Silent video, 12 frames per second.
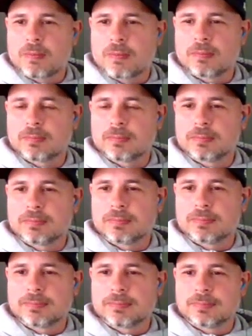
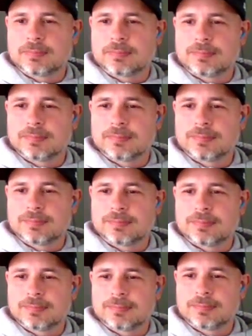
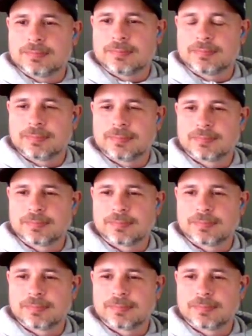This person isn't speaking.